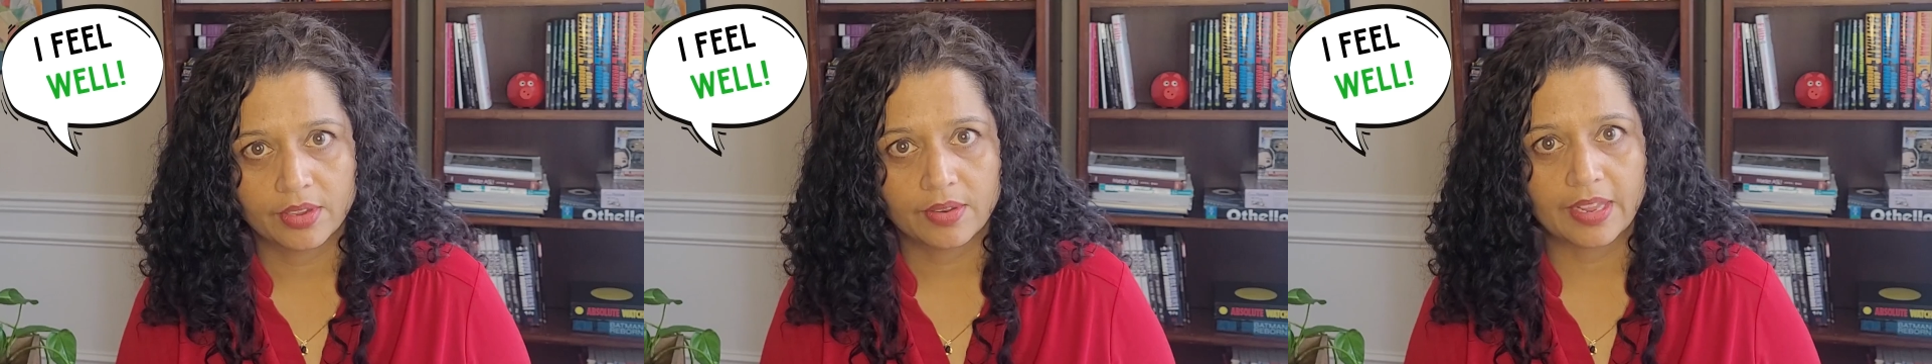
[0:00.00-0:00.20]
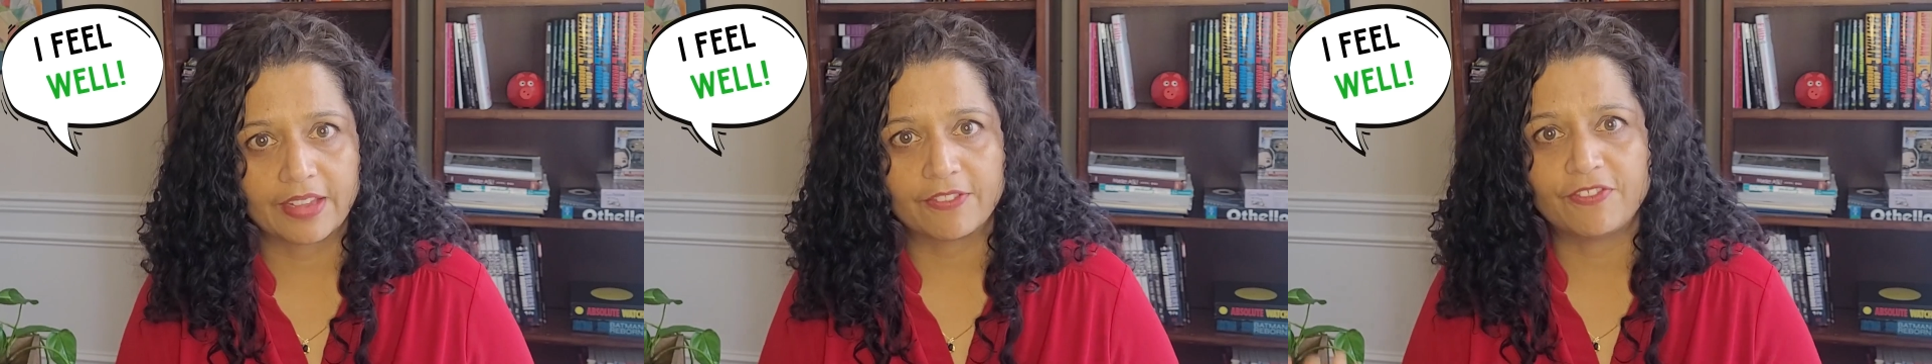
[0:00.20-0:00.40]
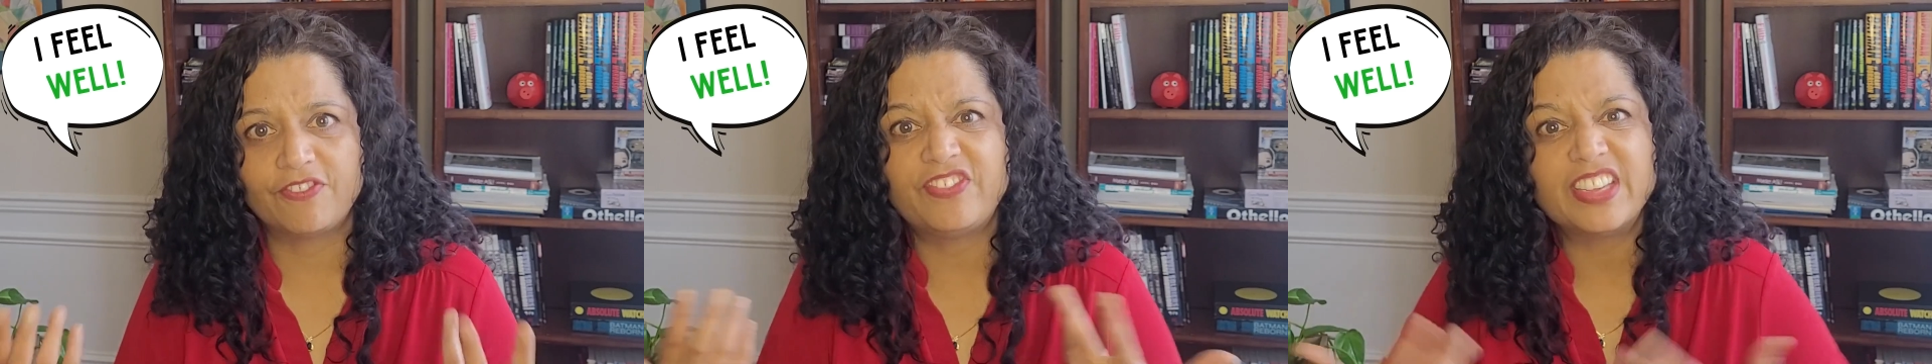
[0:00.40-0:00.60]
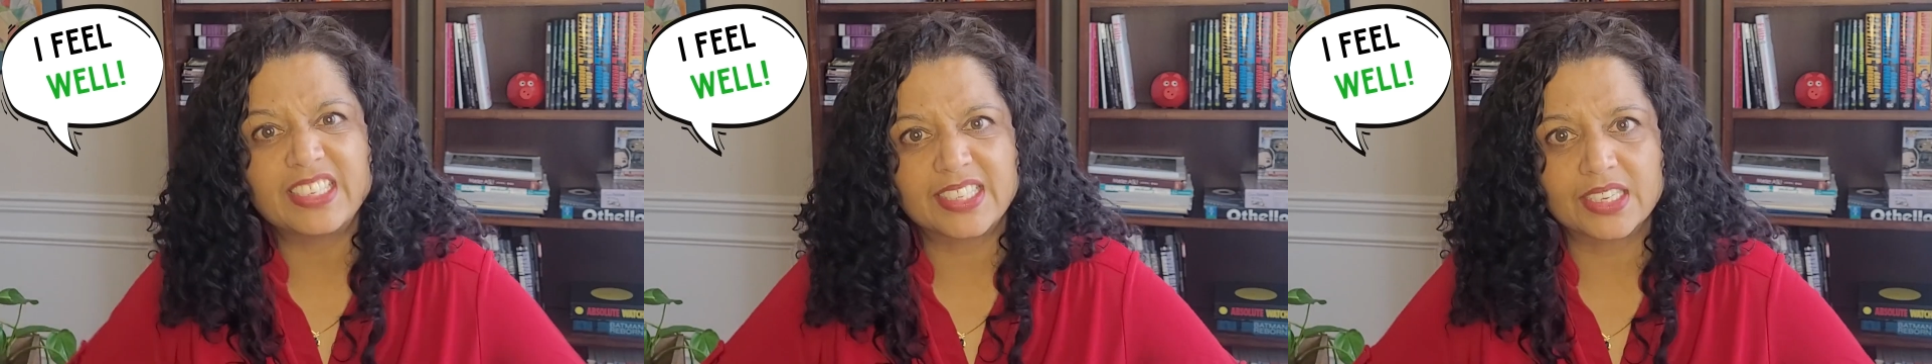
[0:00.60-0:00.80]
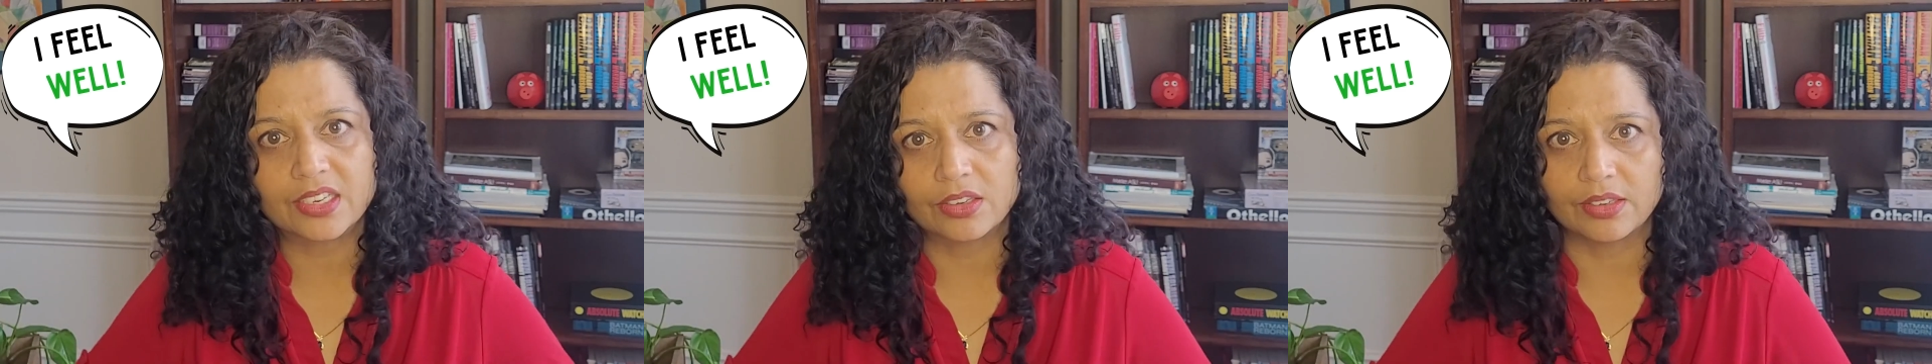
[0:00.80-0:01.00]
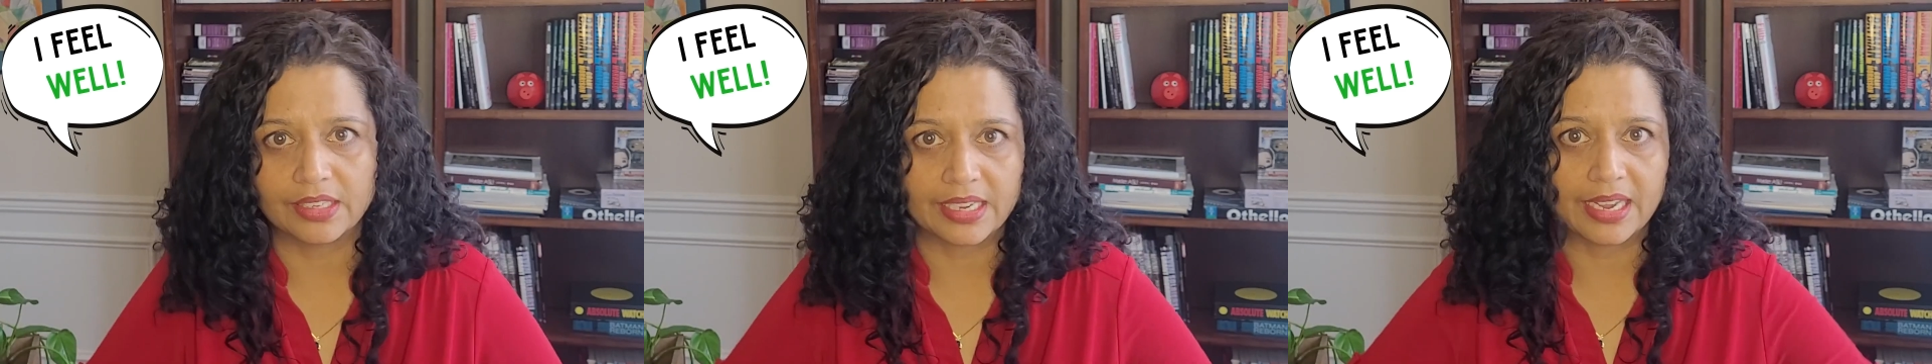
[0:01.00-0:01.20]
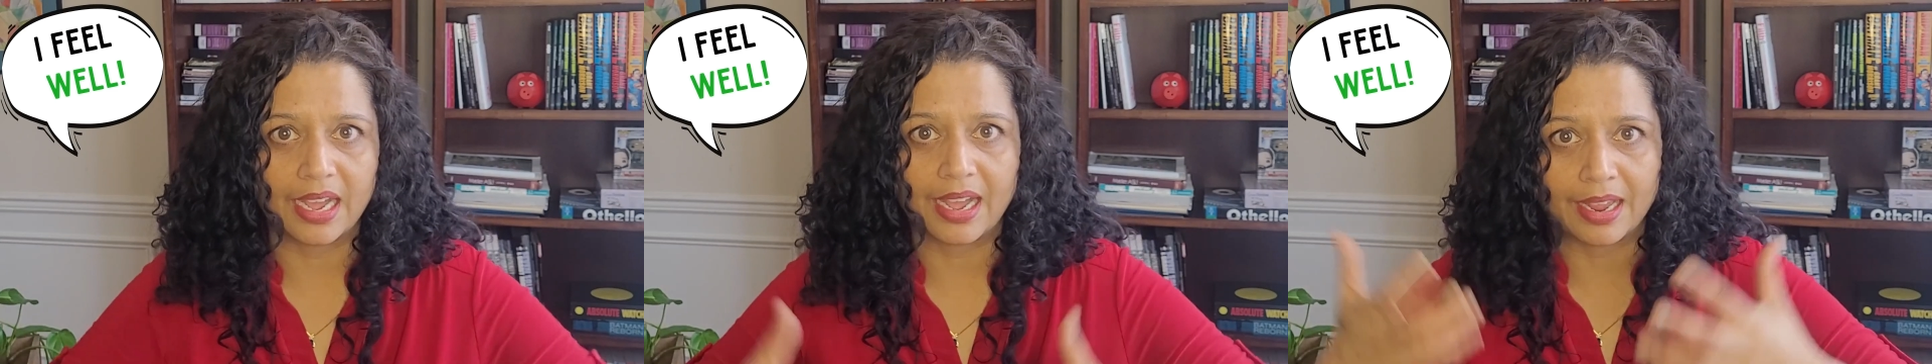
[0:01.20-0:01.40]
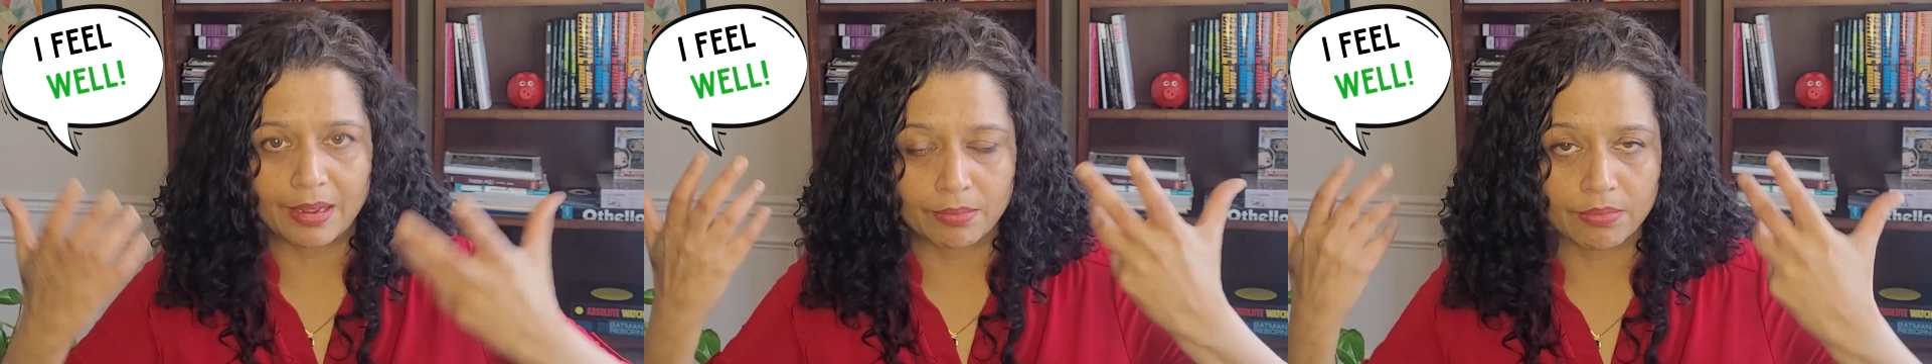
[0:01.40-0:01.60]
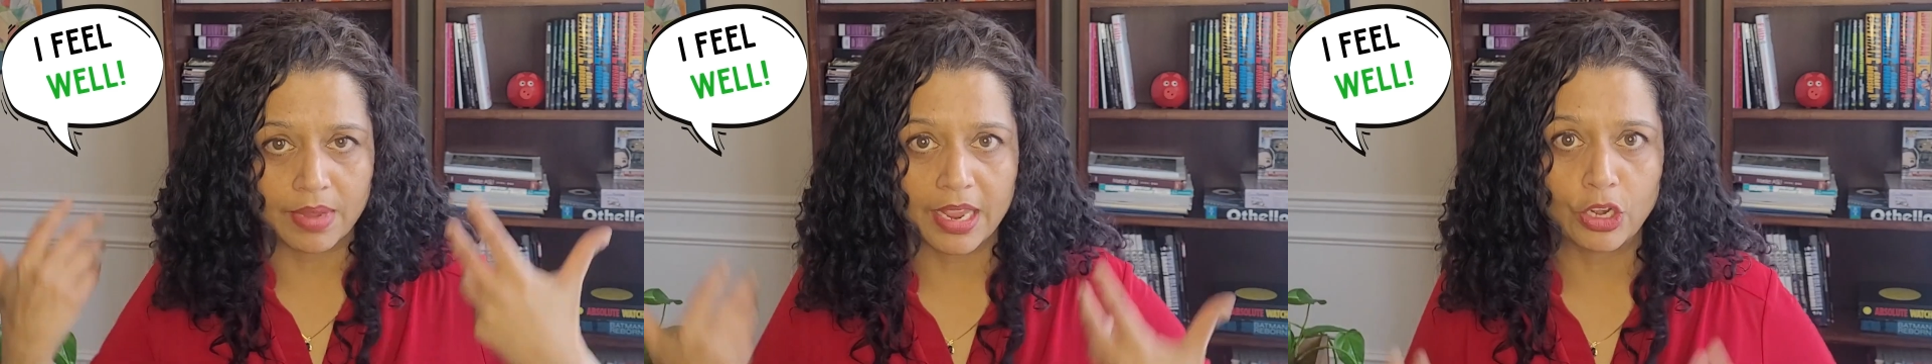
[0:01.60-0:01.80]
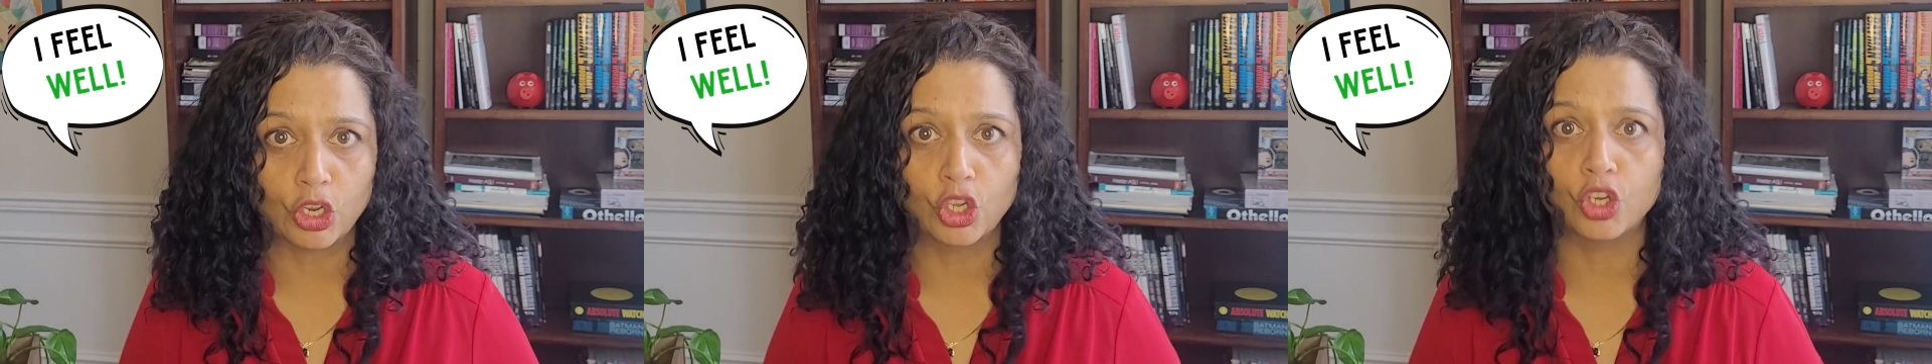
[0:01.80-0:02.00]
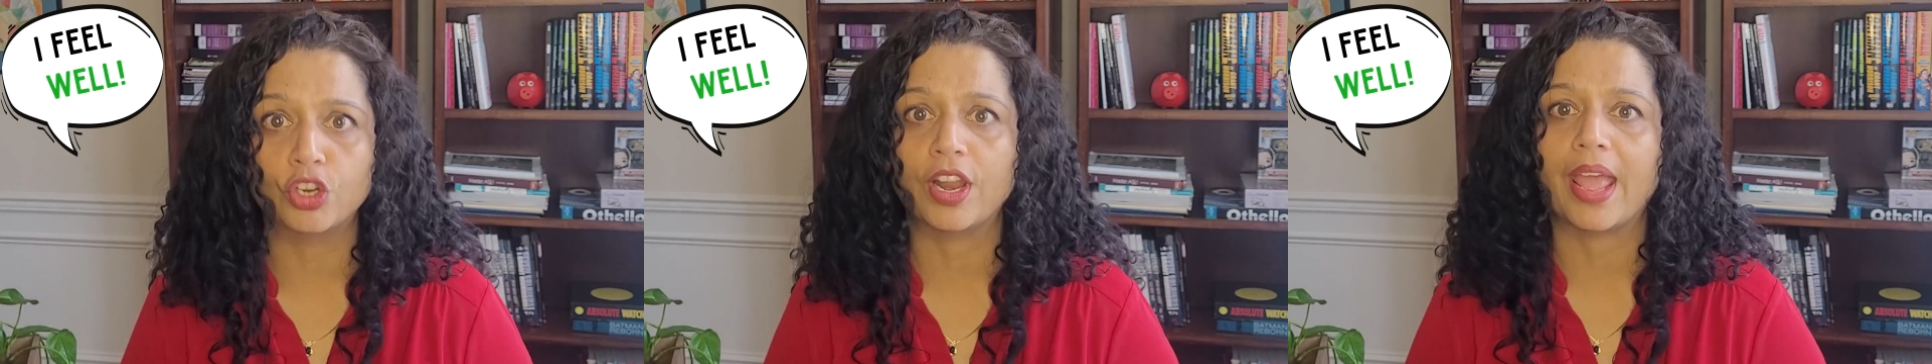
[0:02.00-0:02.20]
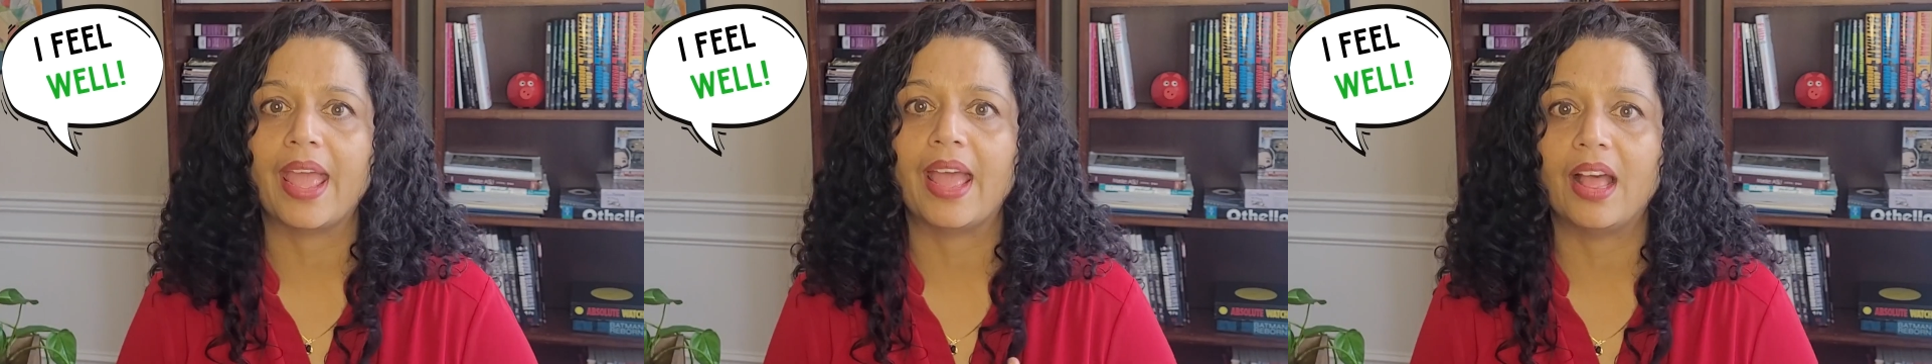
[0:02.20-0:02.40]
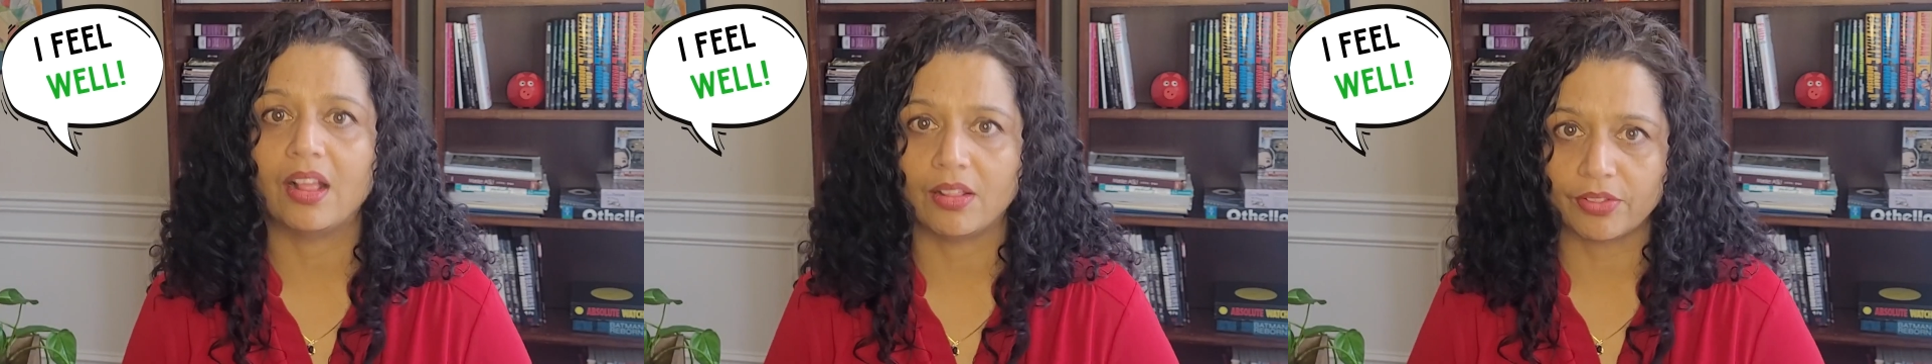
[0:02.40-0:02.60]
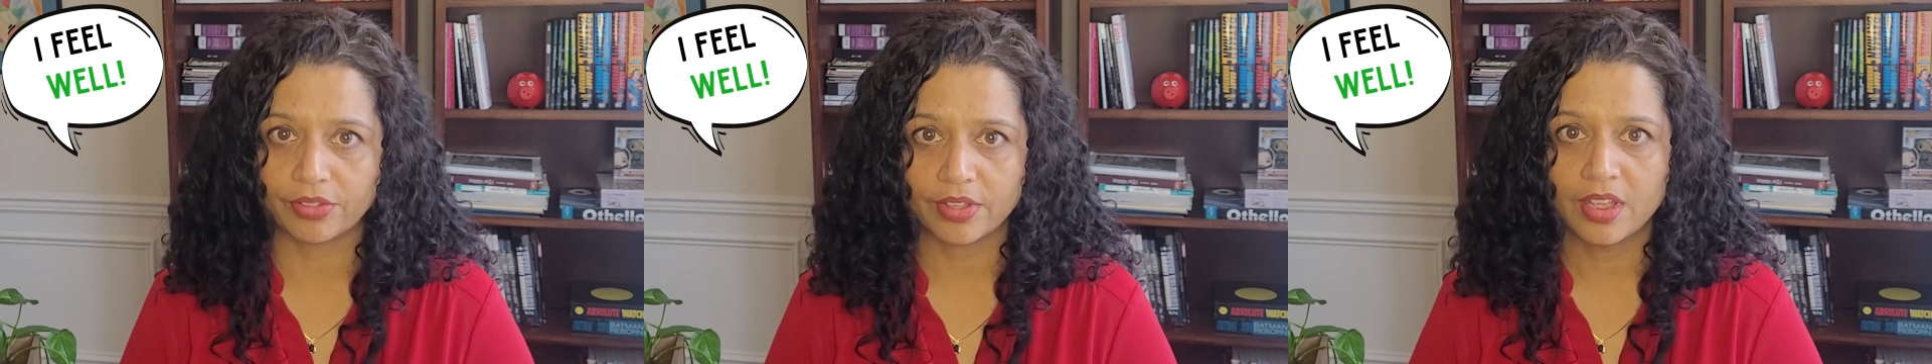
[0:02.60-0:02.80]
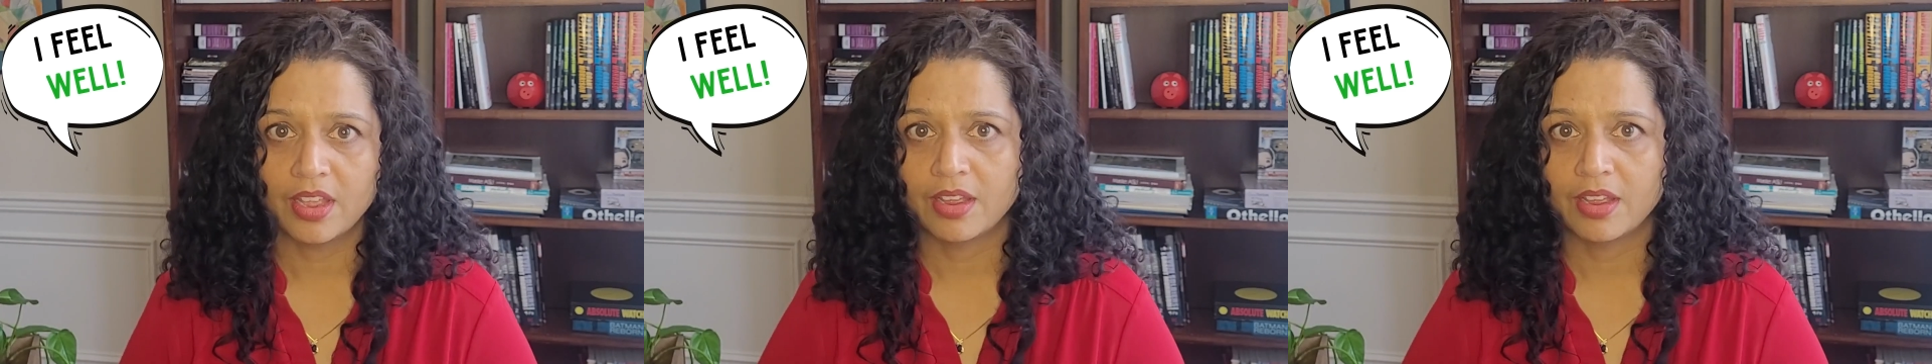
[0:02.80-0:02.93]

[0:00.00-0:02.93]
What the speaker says: like physically I am in good health.